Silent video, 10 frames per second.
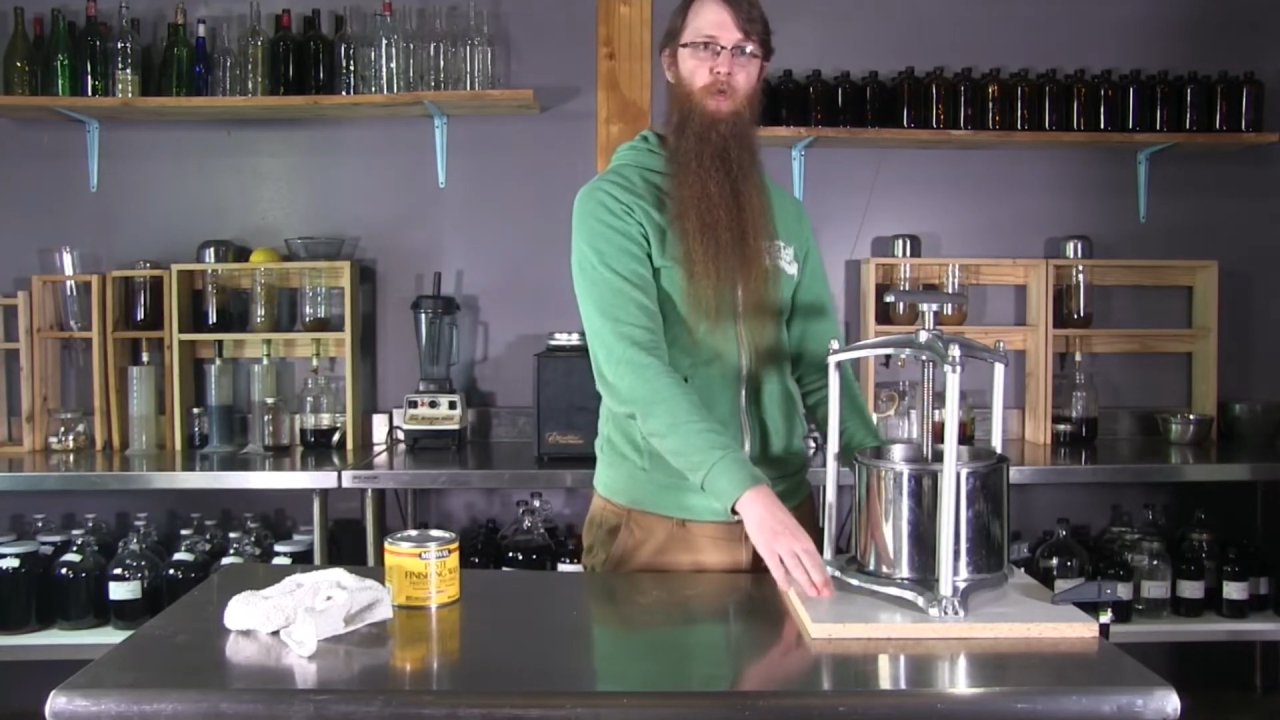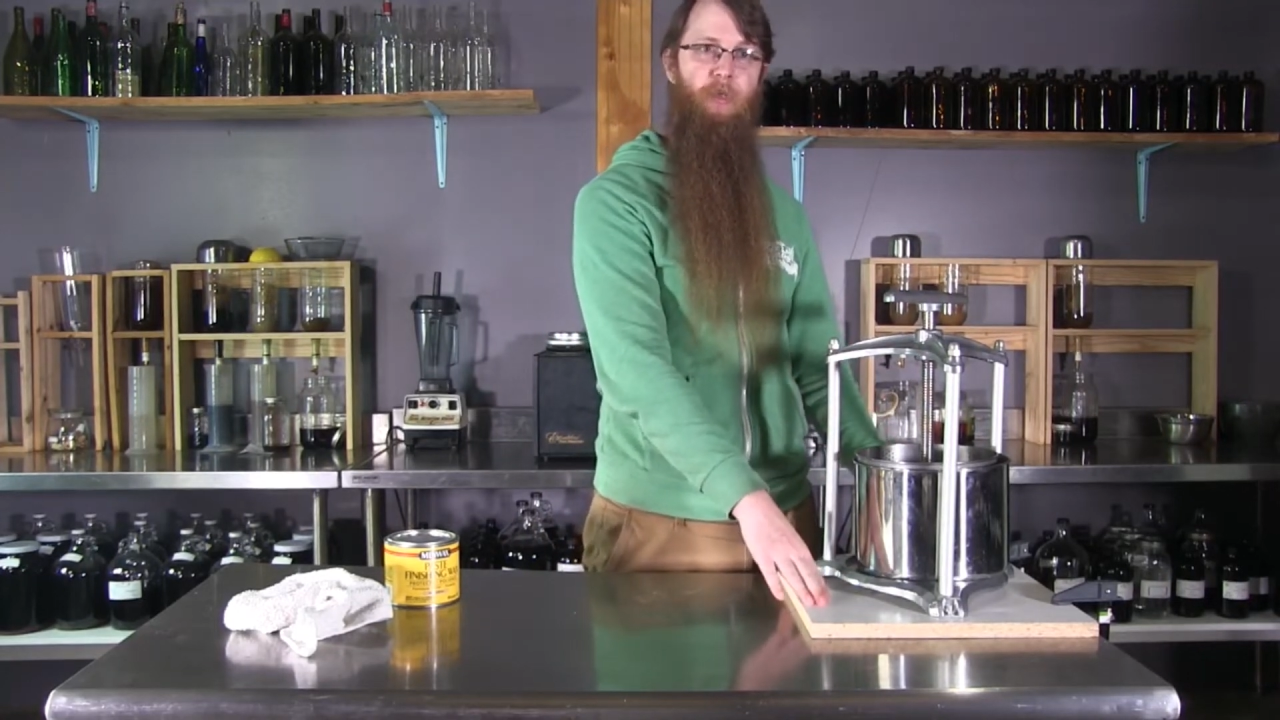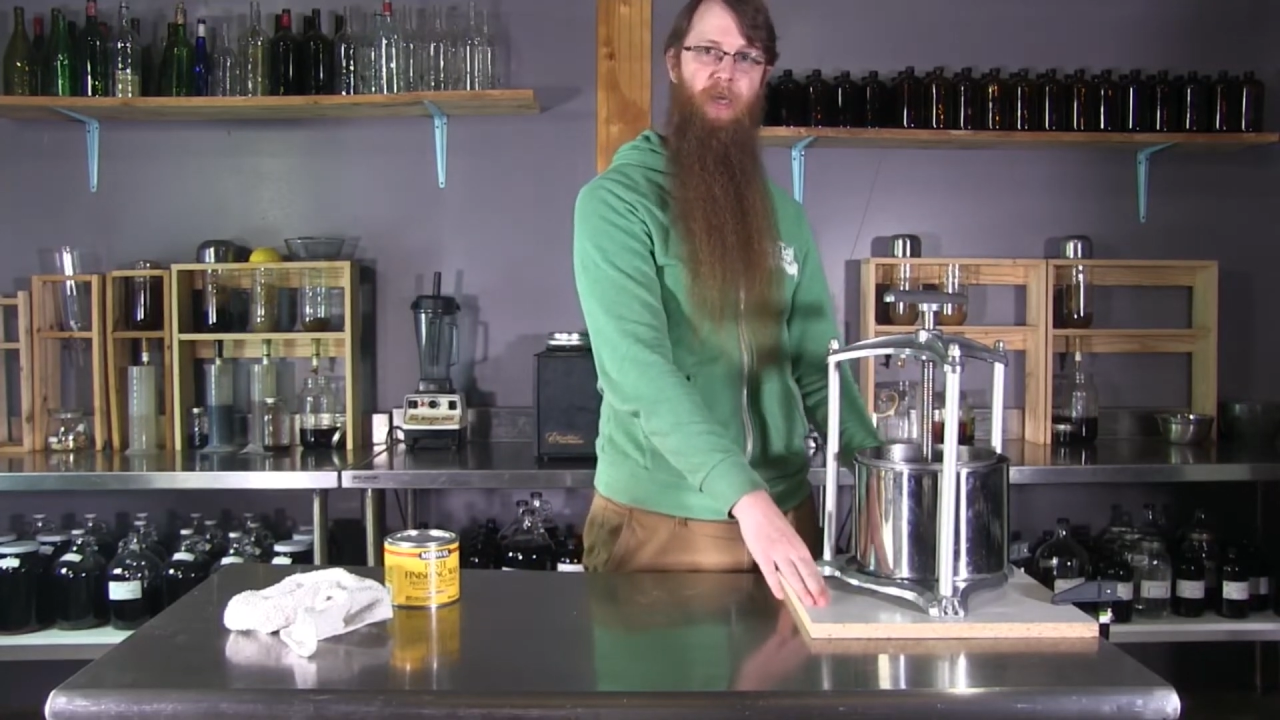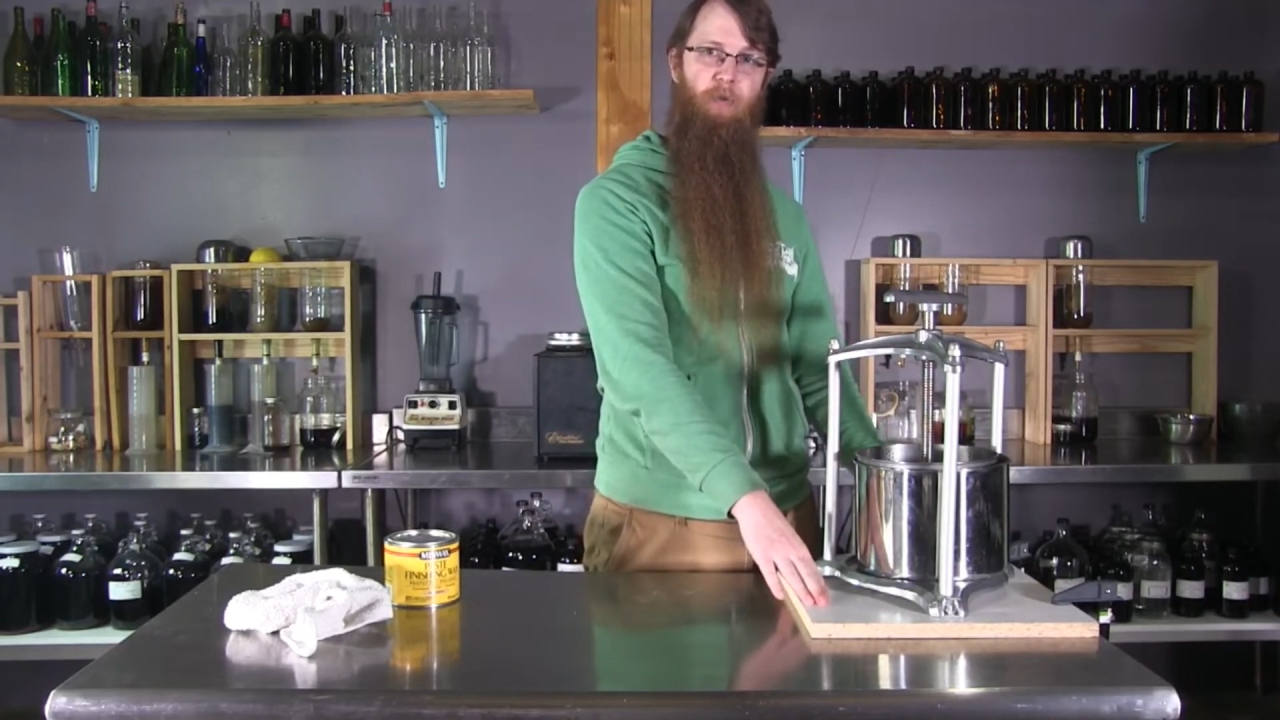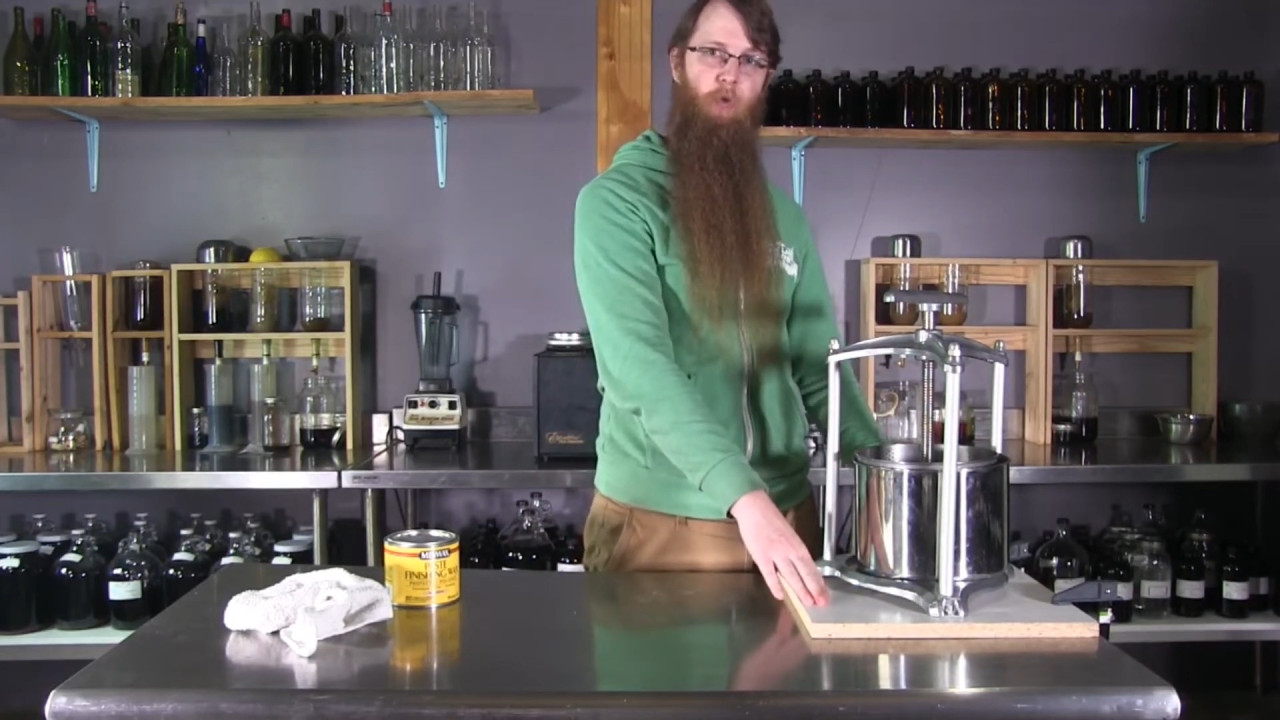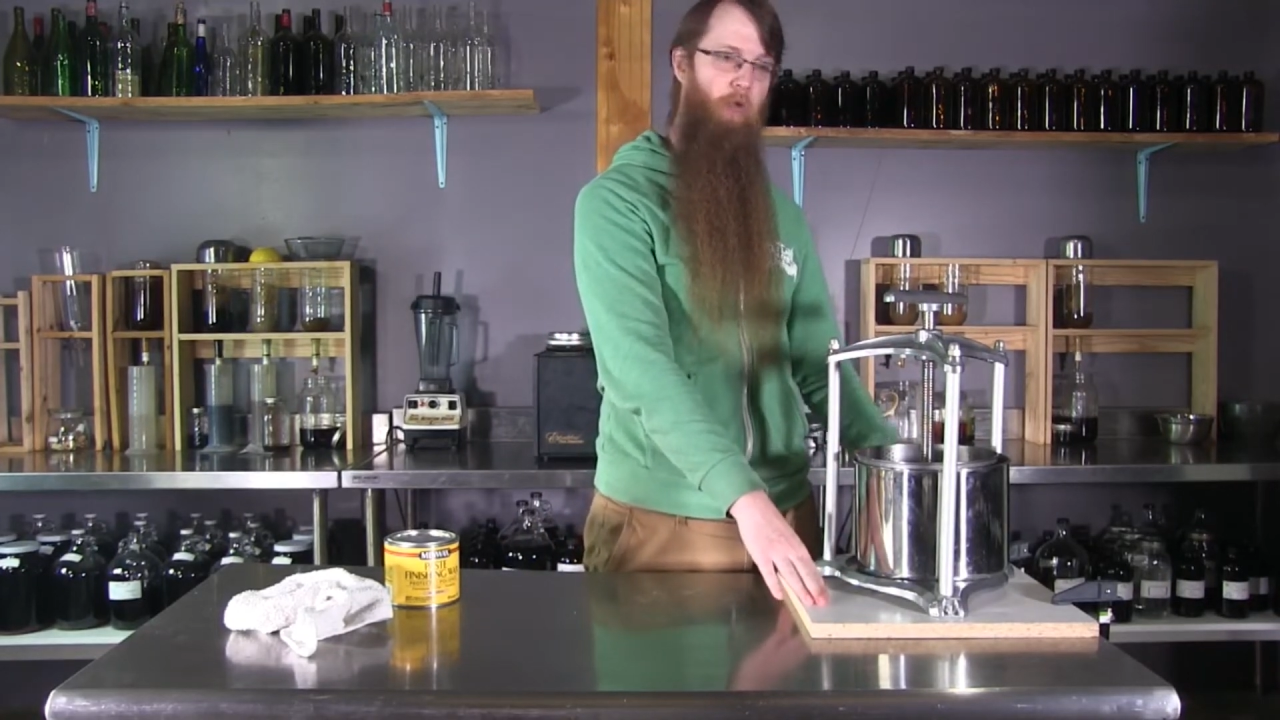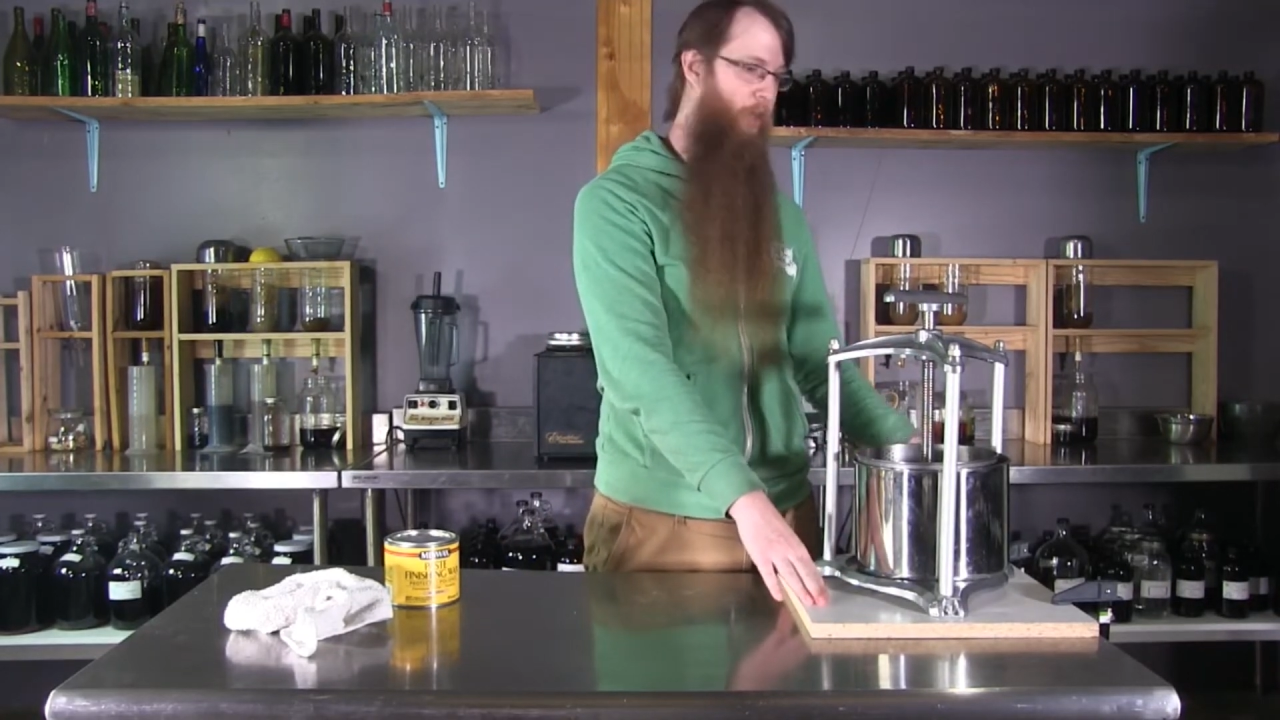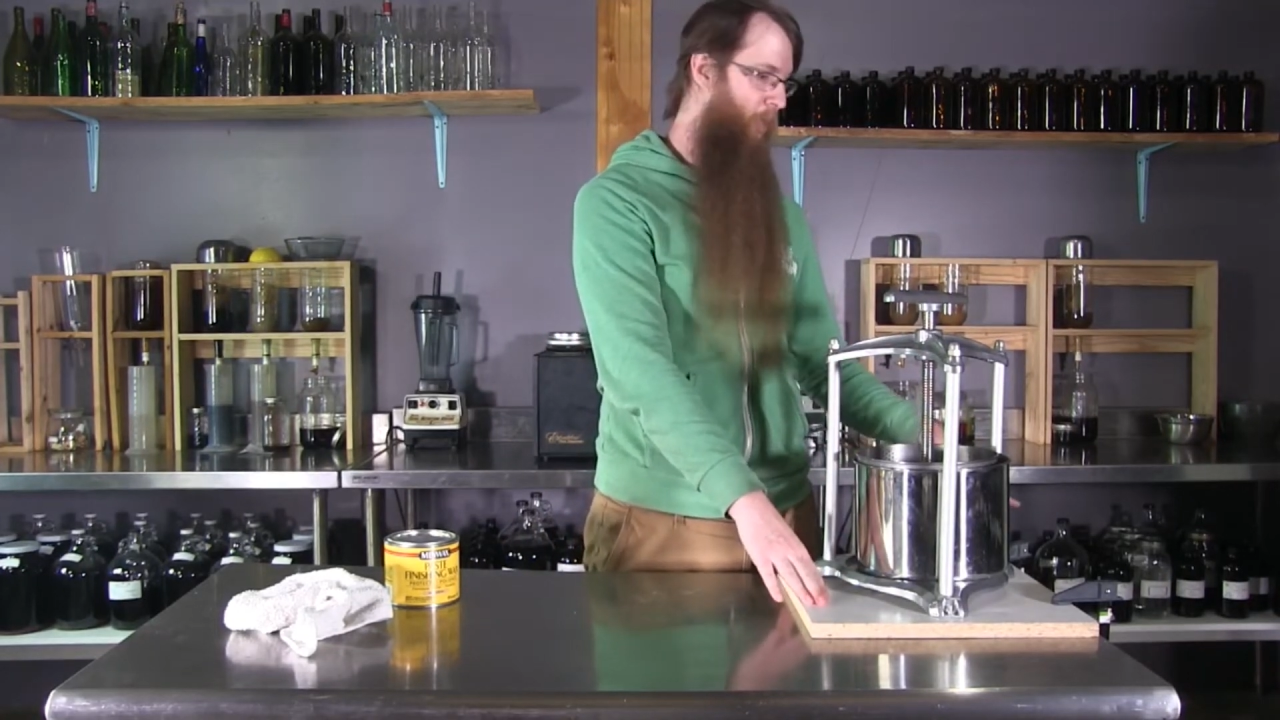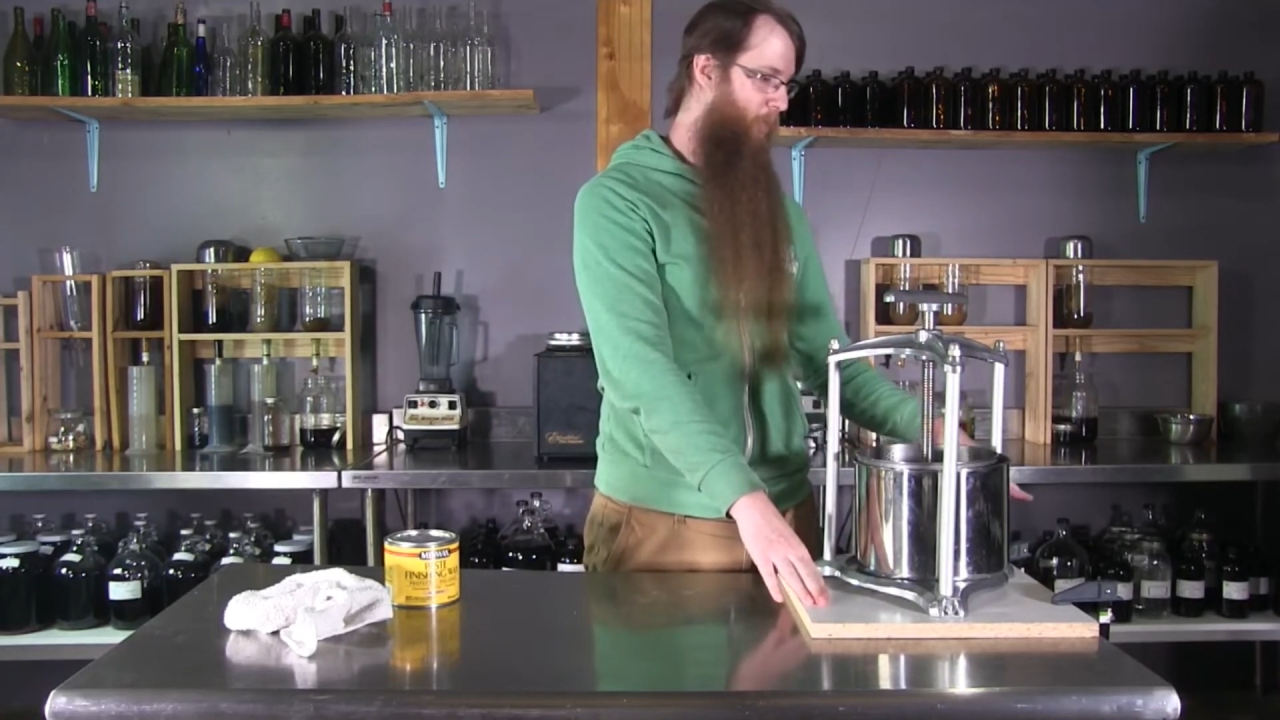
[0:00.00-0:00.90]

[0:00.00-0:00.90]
a table